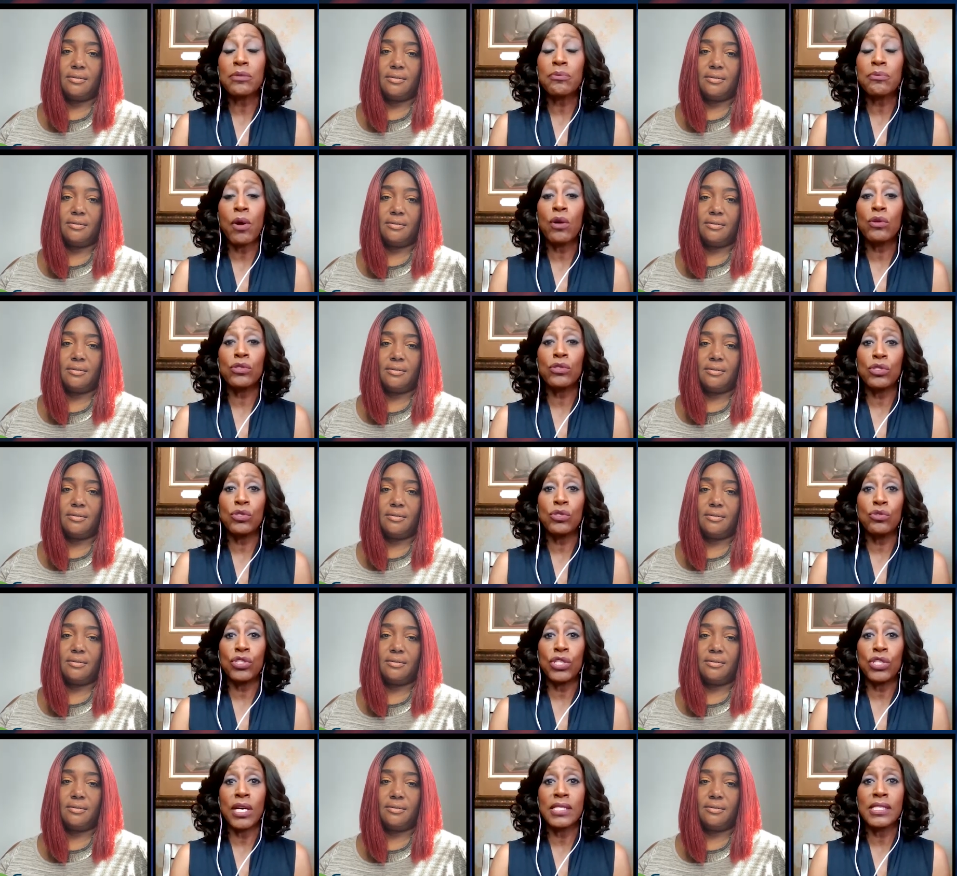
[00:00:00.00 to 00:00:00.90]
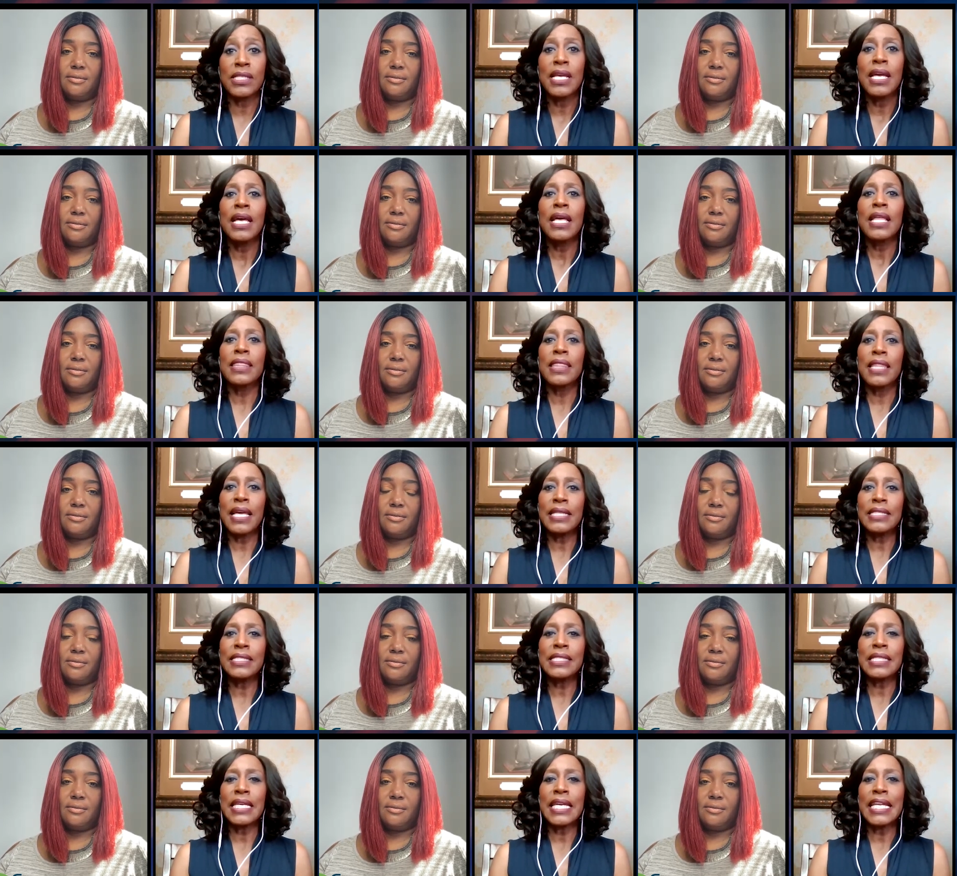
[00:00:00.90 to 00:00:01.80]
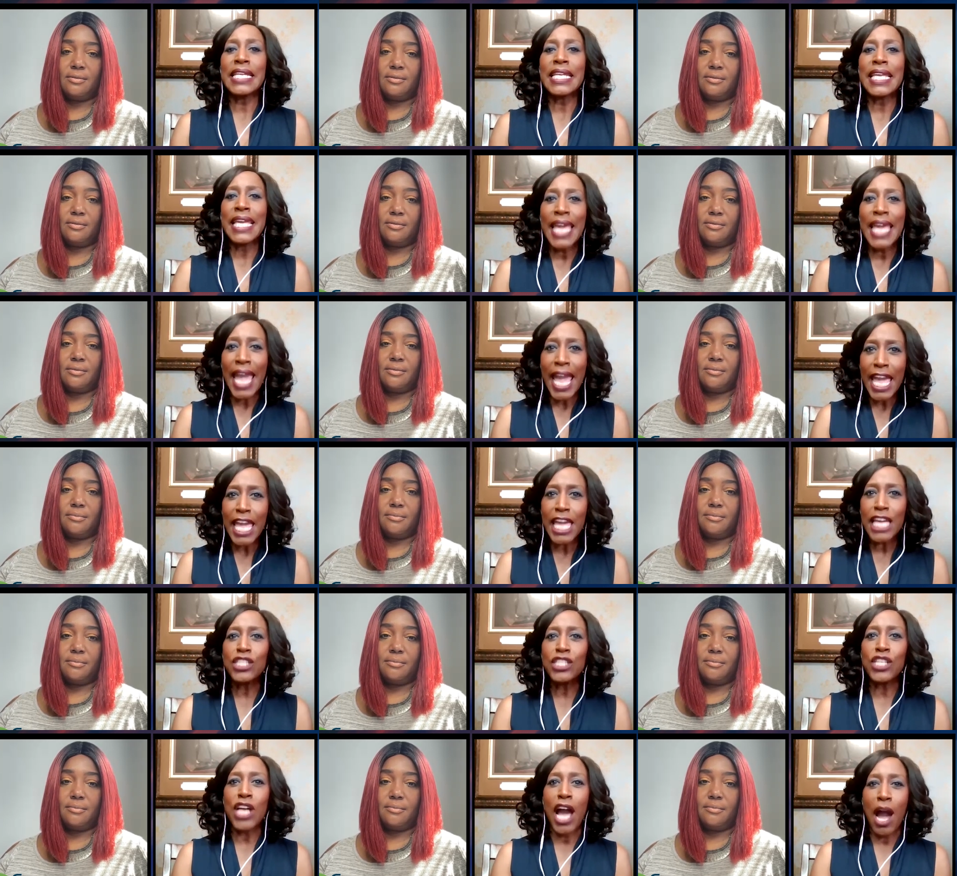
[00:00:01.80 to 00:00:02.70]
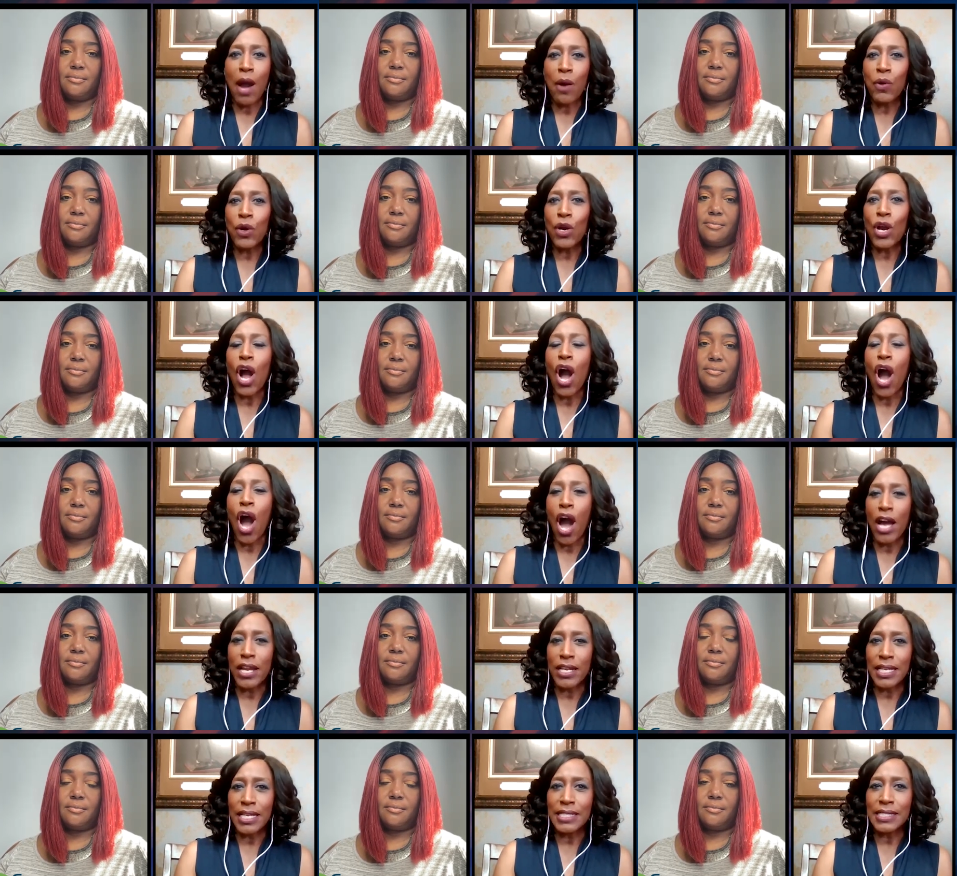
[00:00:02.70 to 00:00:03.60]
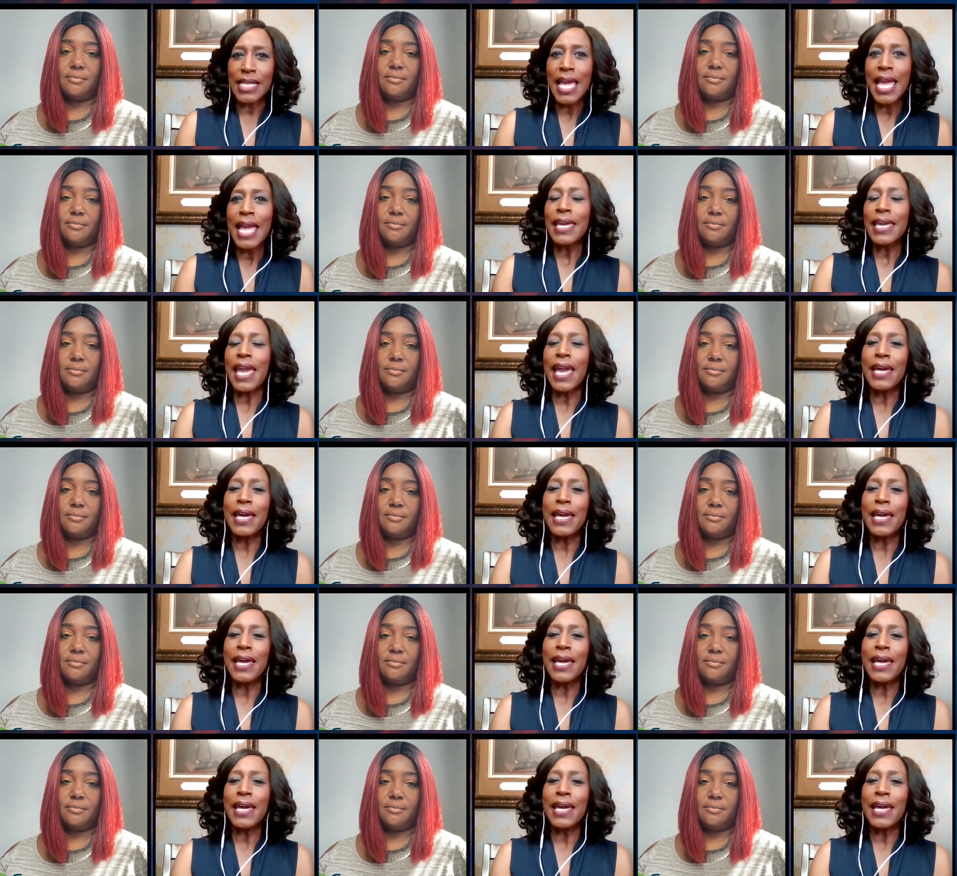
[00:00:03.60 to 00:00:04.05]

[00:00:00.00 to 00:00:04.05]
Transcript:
Speaker 1: as opposed to just let's engage our audience.